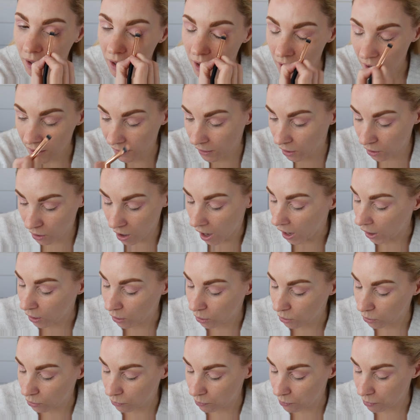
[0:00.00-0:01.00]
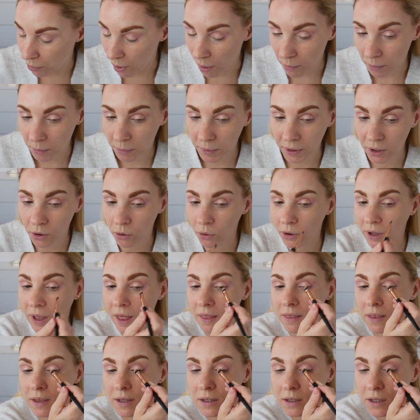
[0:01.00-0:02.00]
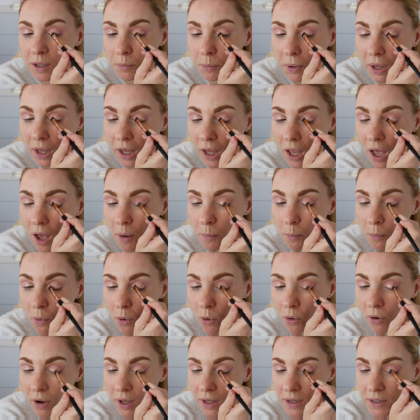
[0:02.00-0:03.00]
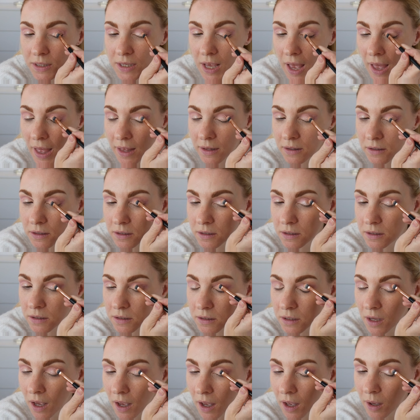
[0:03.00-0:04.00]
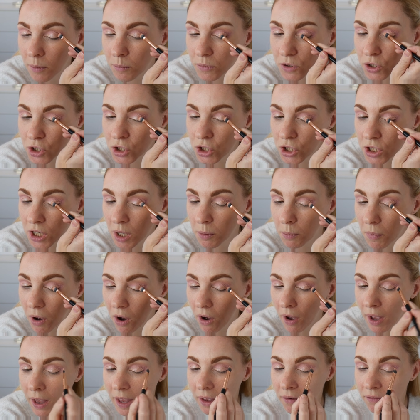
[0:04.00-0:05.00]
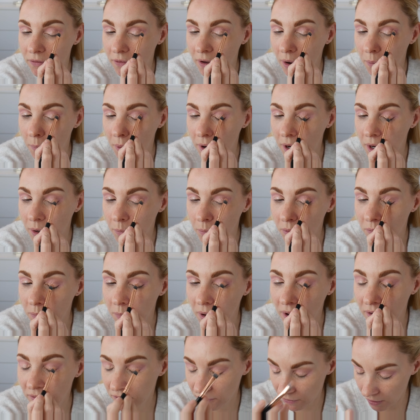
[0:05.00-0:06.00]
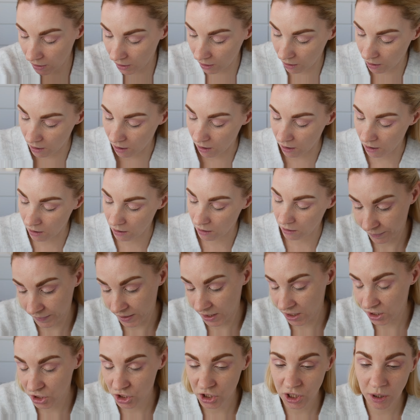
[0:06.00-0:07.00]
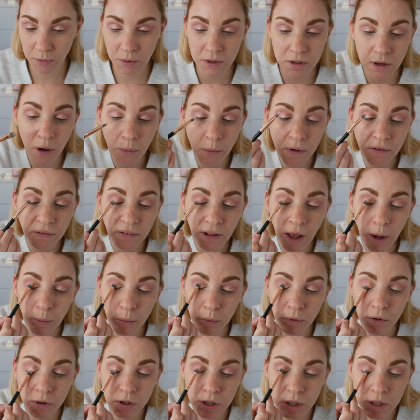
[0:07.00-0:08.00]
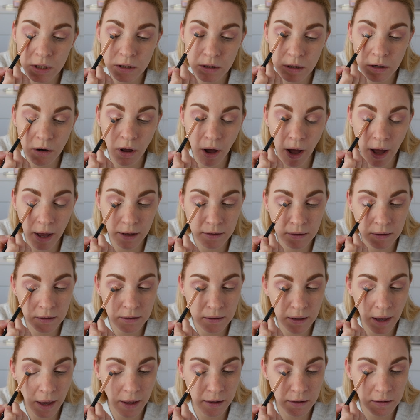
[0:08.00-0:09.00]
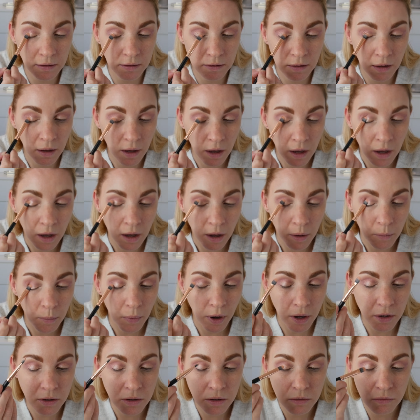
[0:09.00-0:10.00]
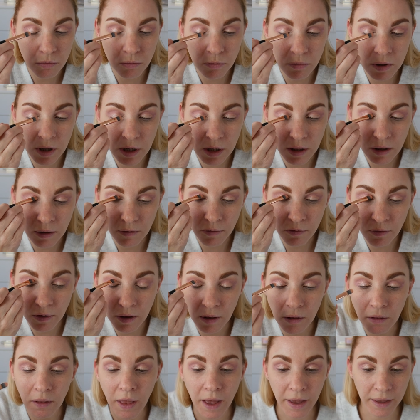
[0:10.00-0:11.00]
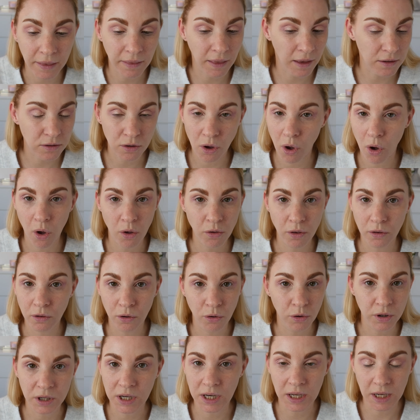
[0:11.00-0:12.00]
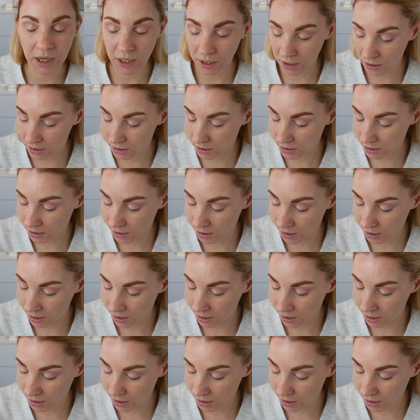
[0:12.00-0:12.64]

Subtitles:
I probably could get this to be a more intense shimmer if I went in with my finger. Shimmers on with flat brushes, they're not as intense, but I just really feel like that's all the look needs.